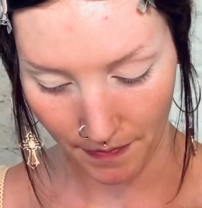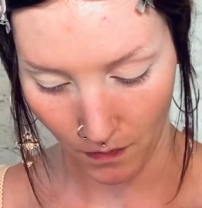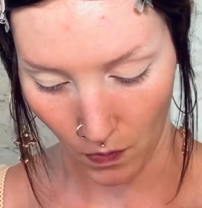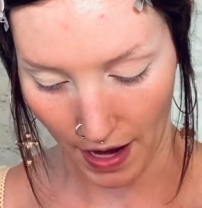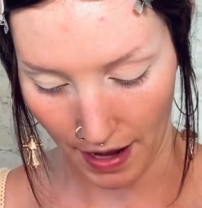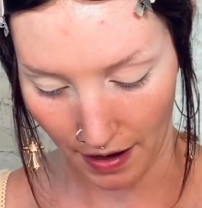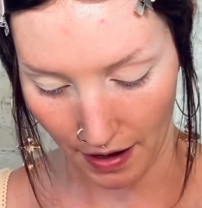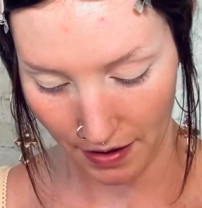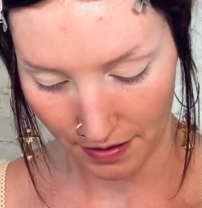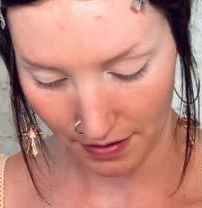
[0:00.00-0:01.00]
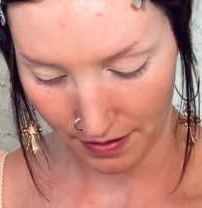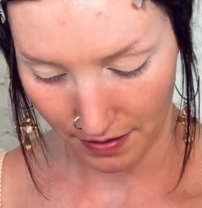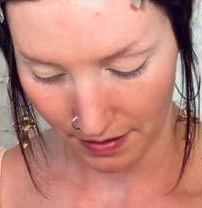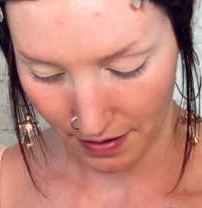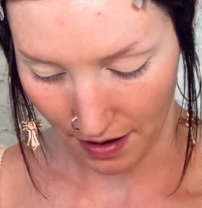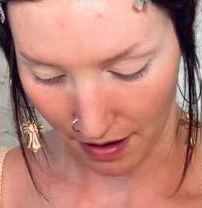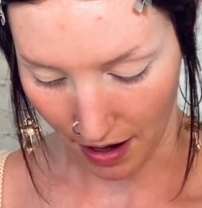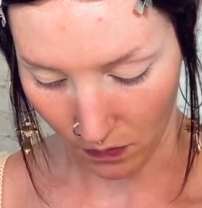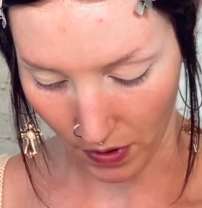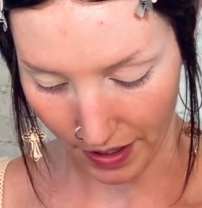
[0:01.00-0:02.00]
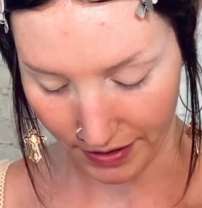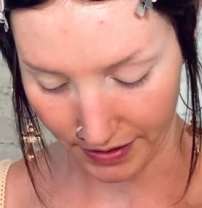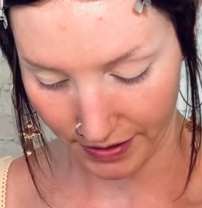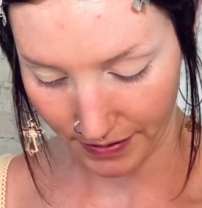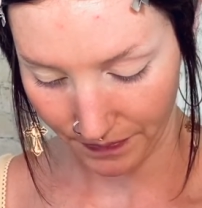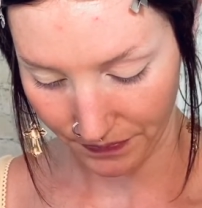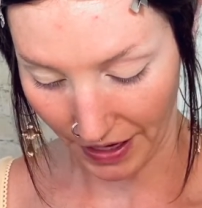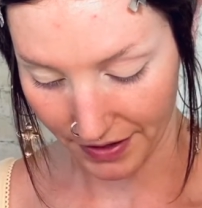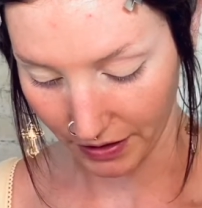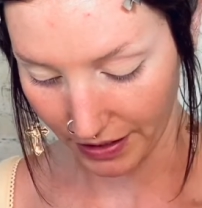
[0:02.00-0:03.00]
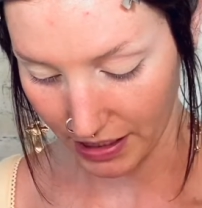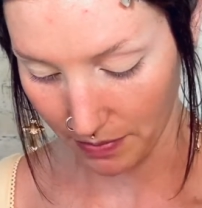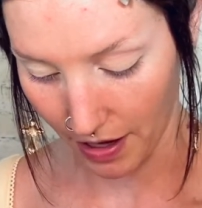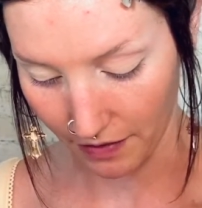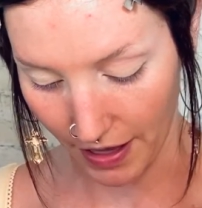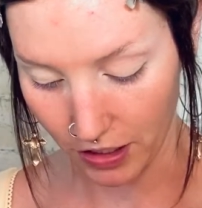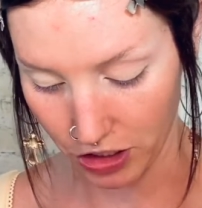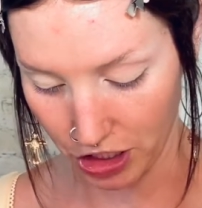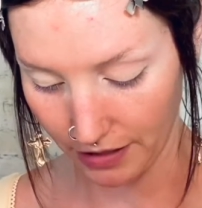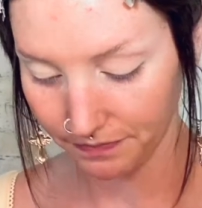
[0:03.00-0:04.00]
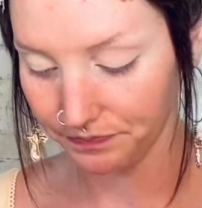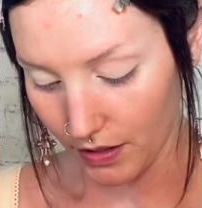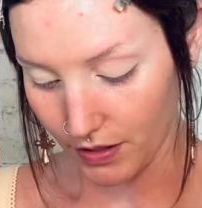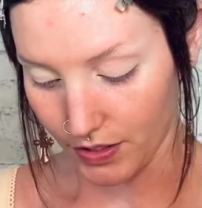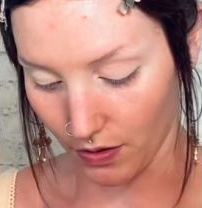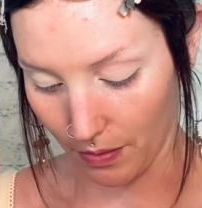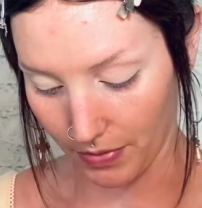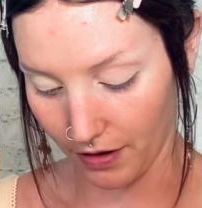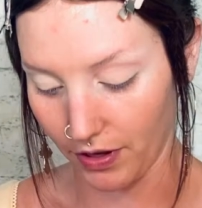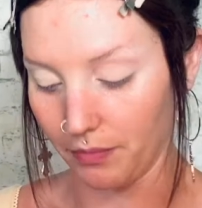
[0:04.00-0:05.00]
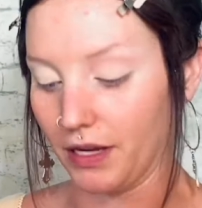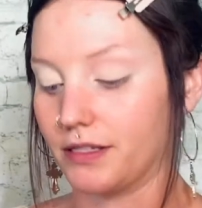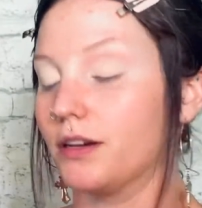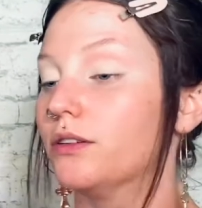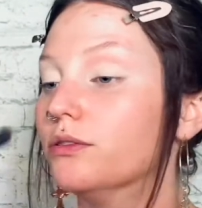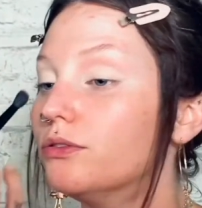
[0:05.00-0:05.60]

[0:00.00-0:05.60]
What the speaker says: when I had the least amount of energy. So I'm giving myself